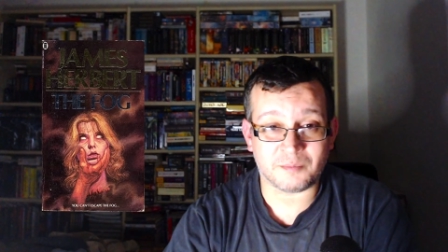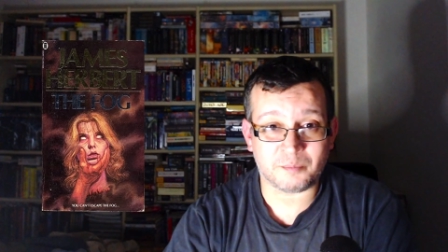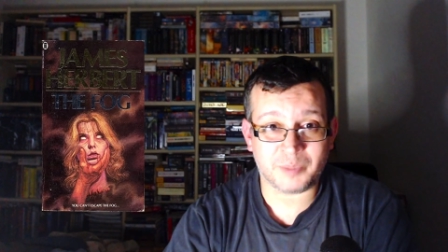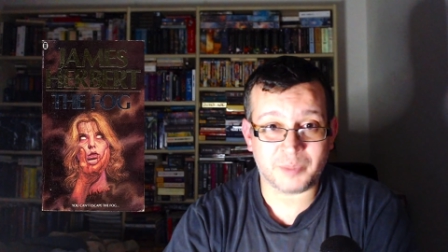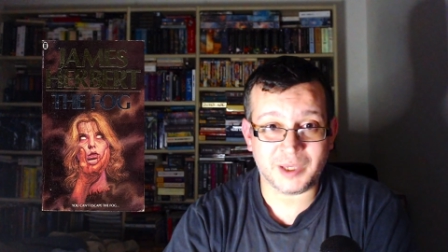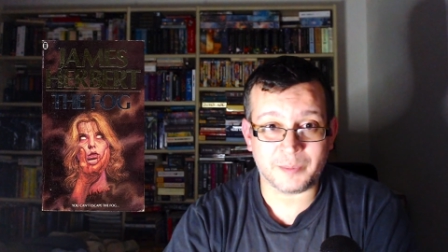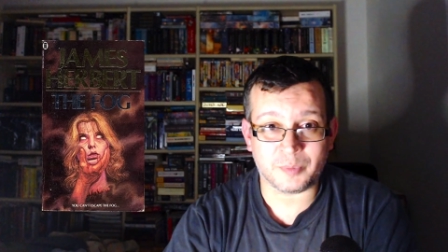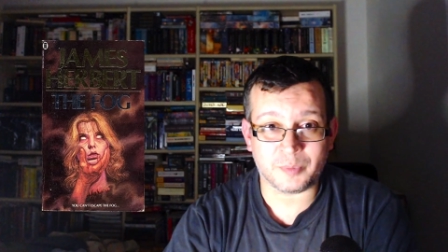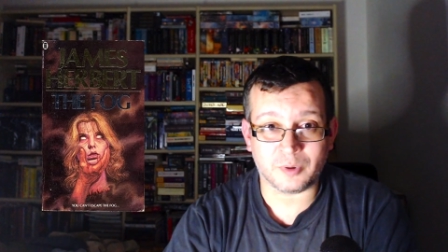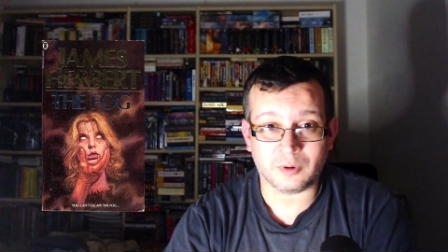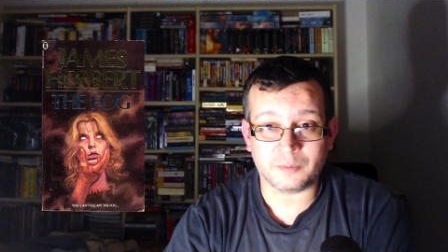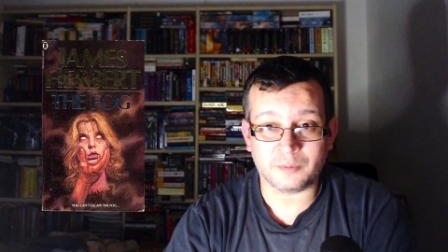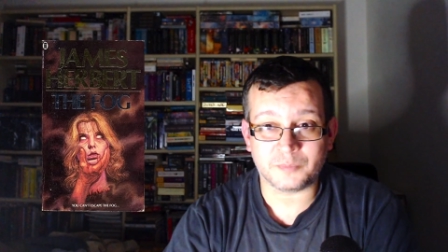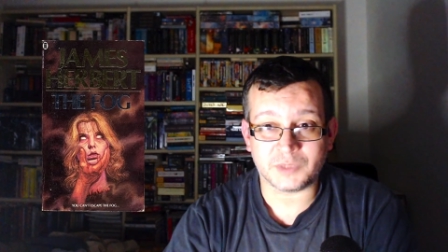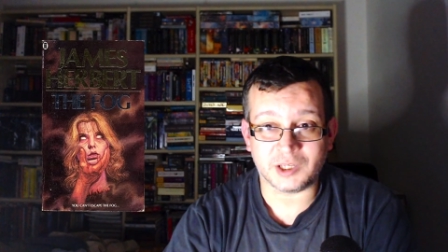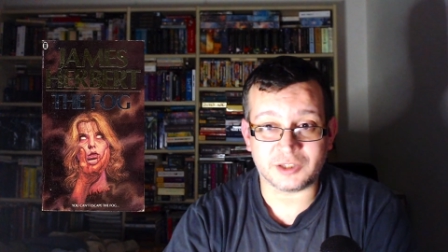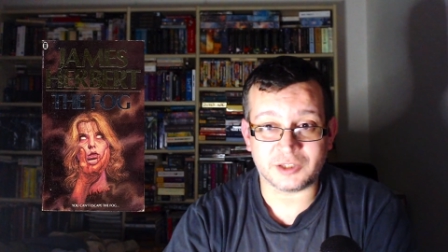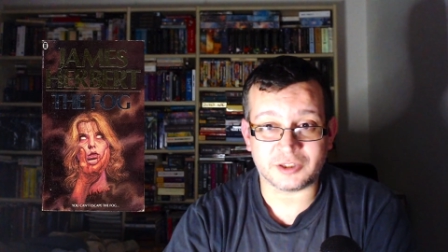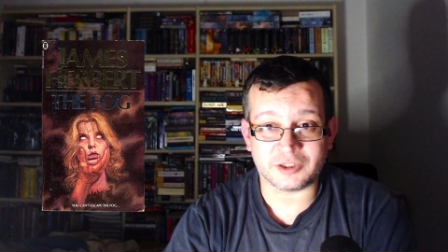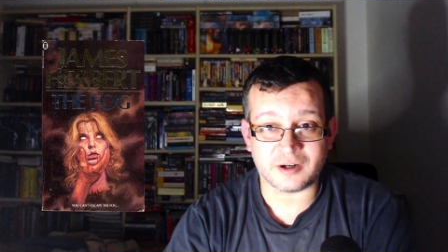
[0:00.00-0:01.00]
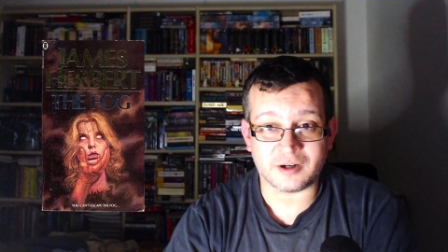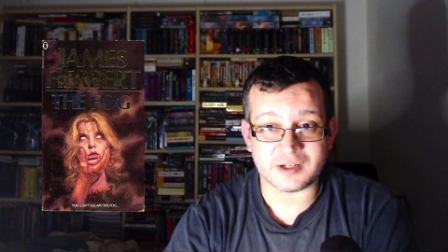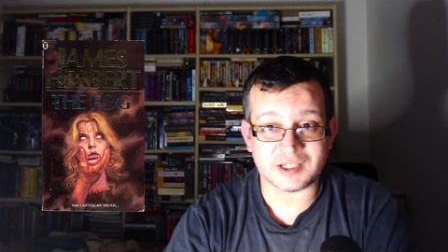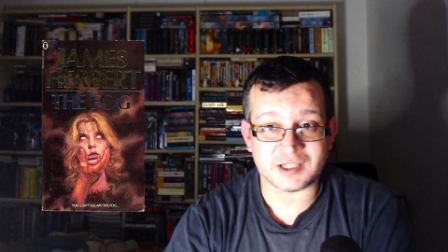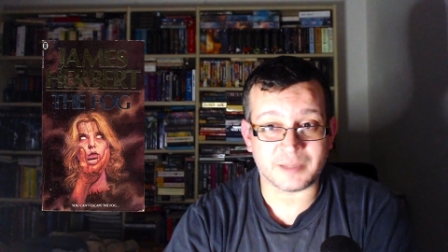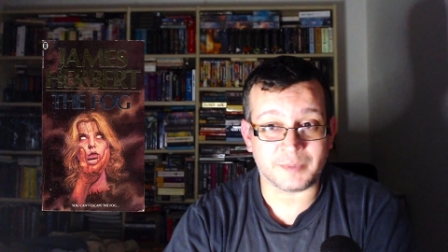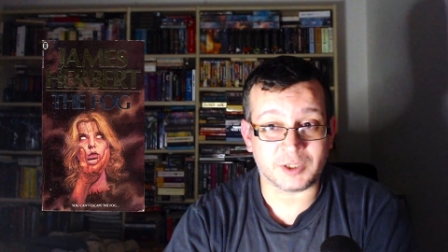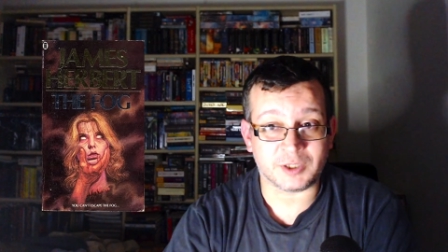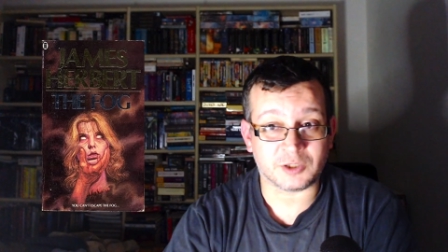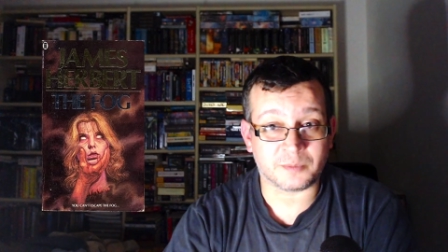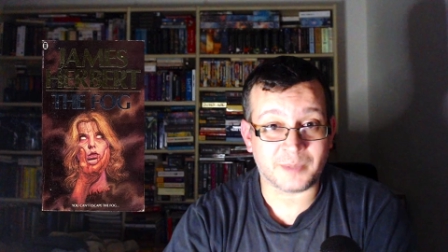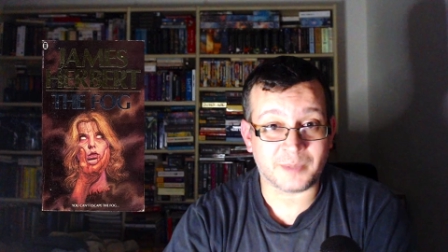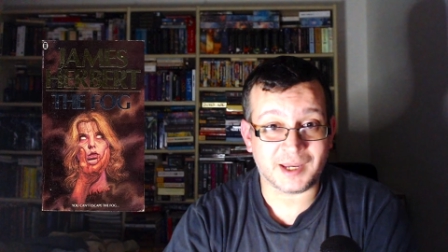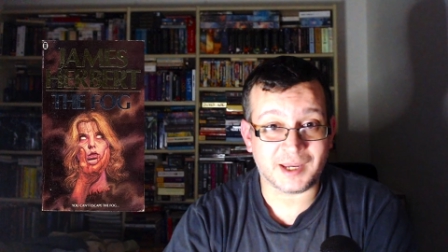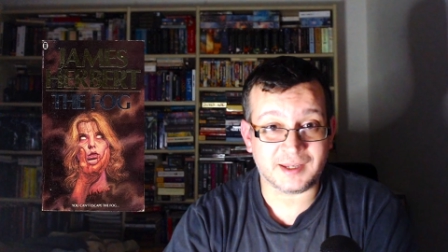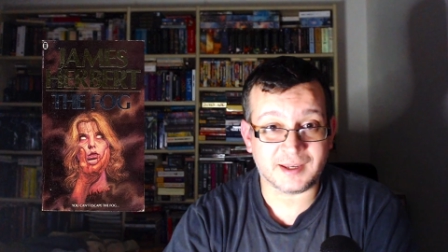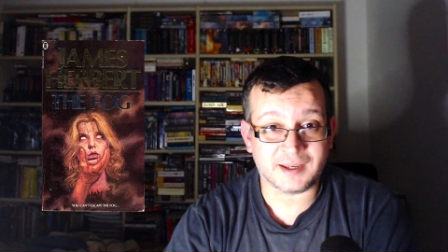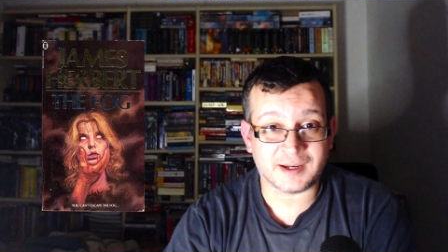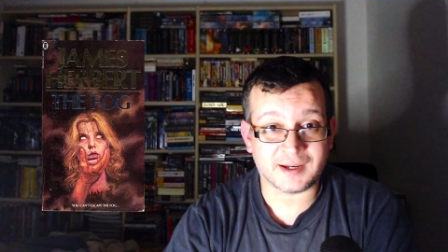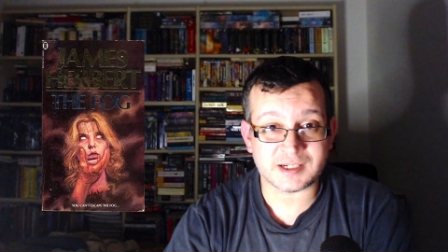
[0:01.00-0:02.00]
people, it turns them into
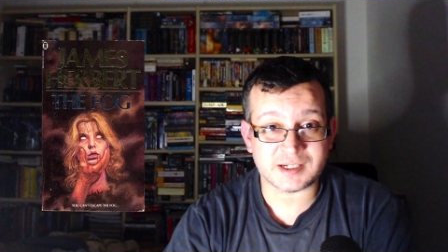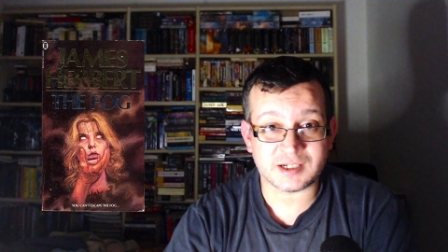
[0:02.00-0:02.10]
maniacs,